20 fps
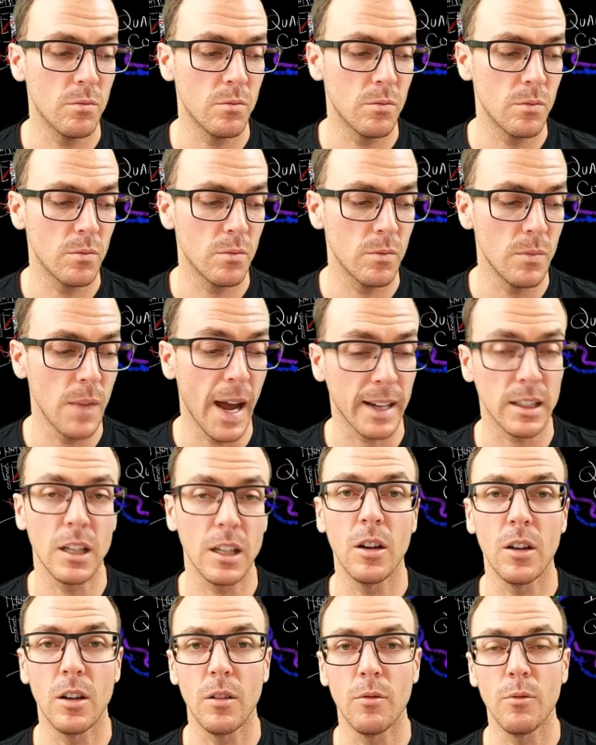acting
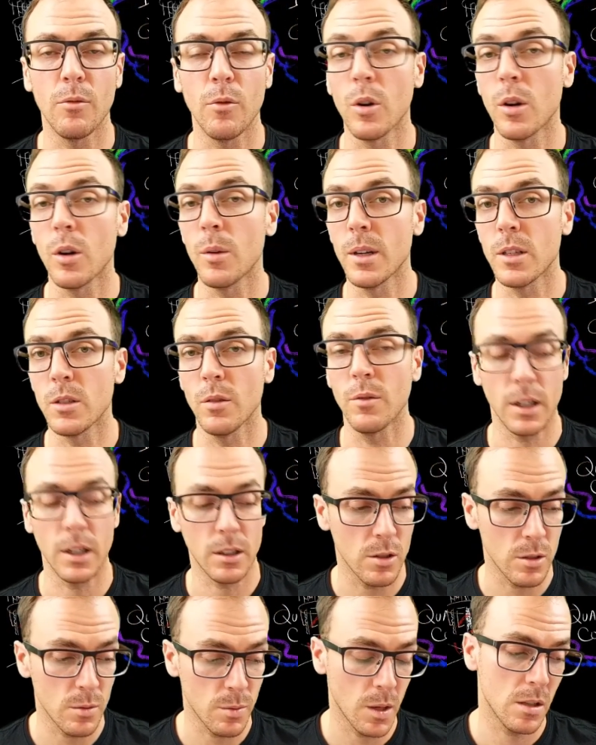on a 4-dimensional
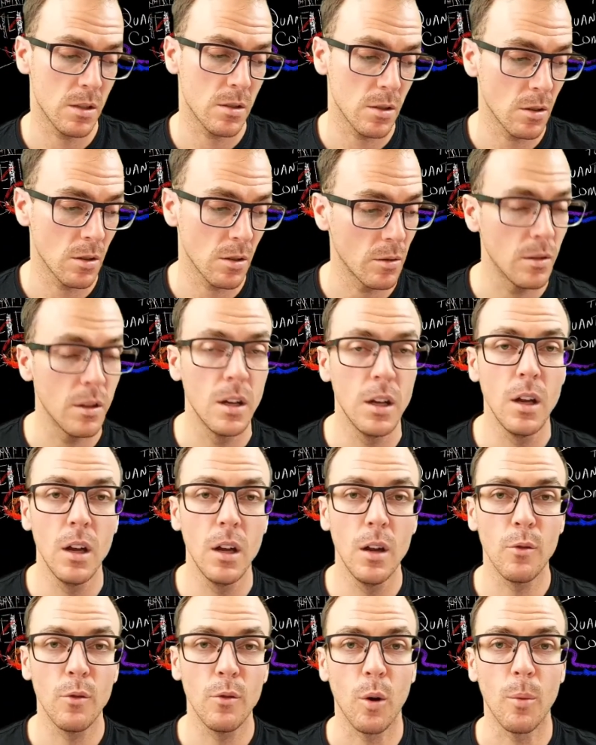vector space, so
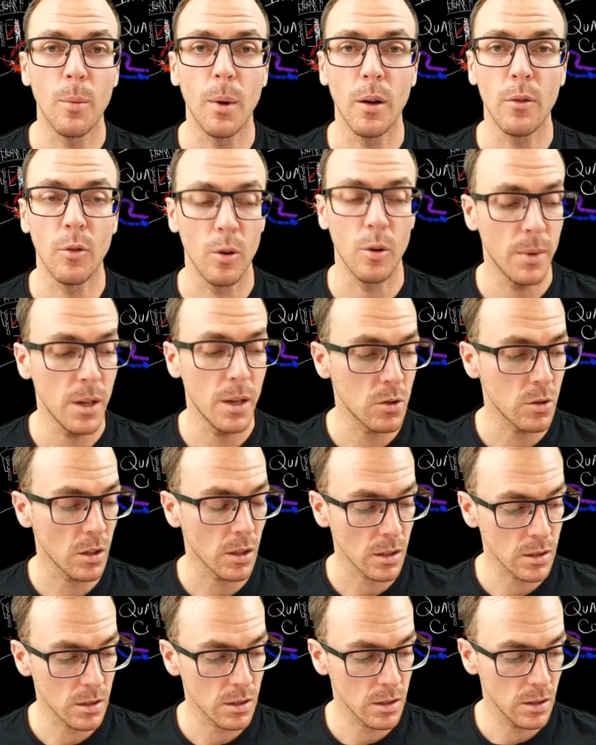4x4
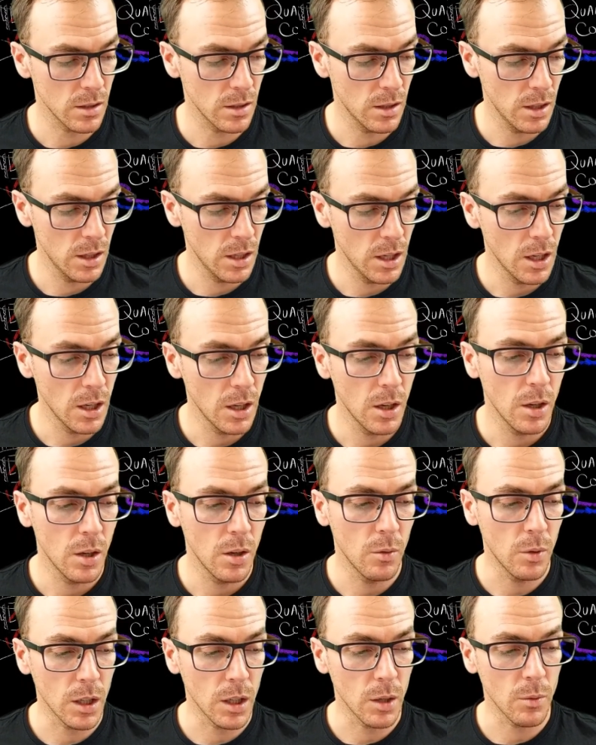matrix.
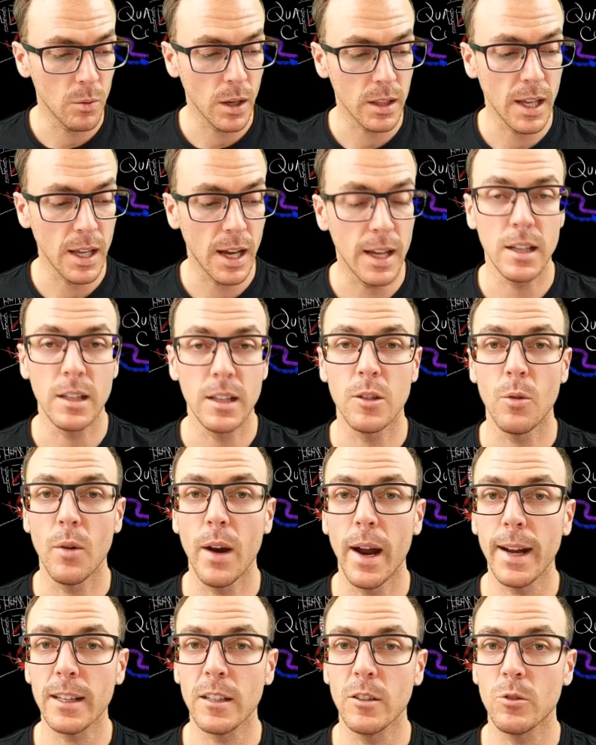We can write that in
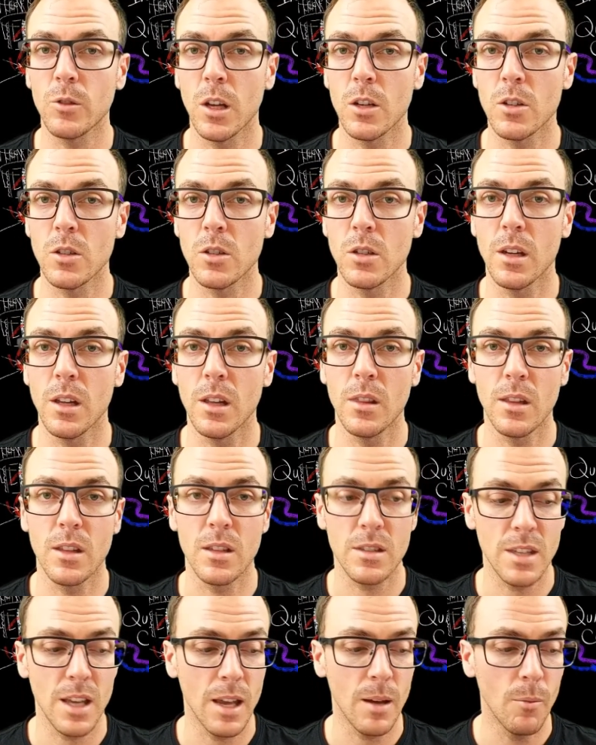Dirac notation in the
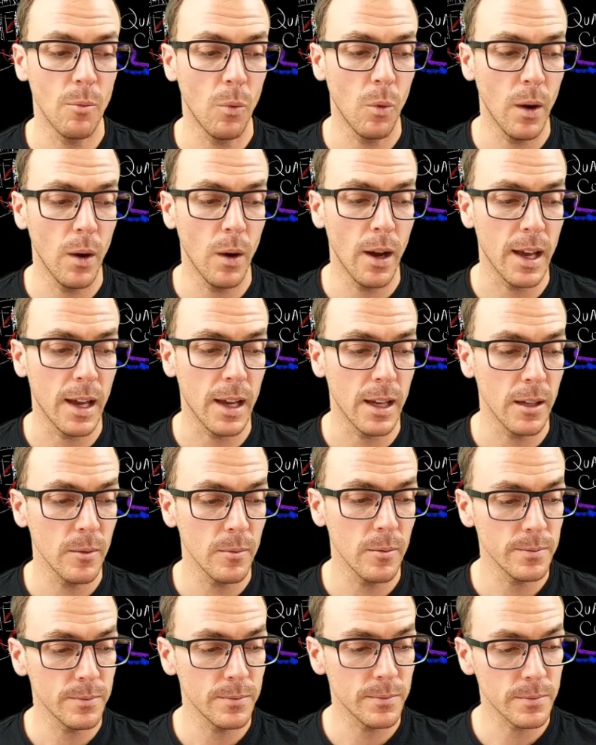same way
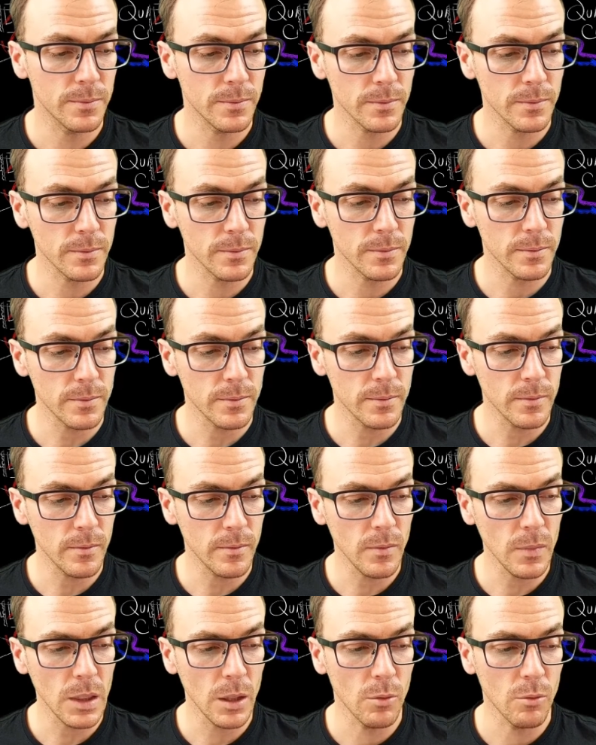
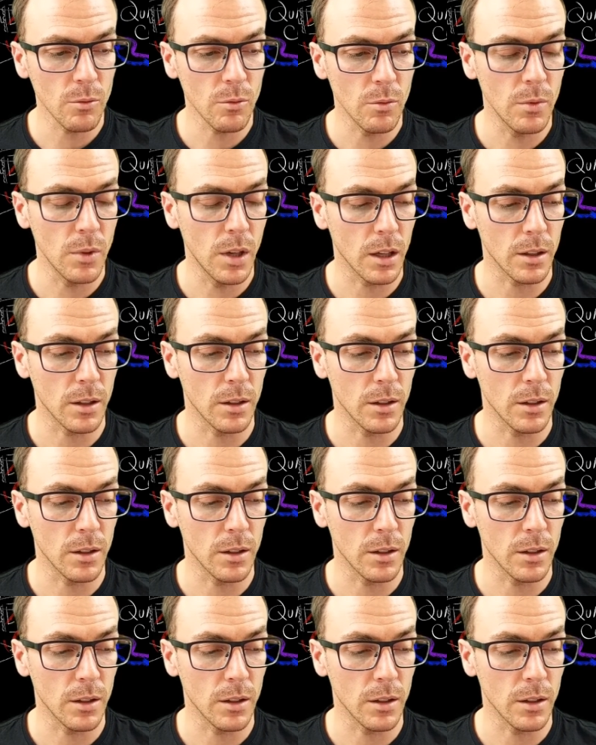that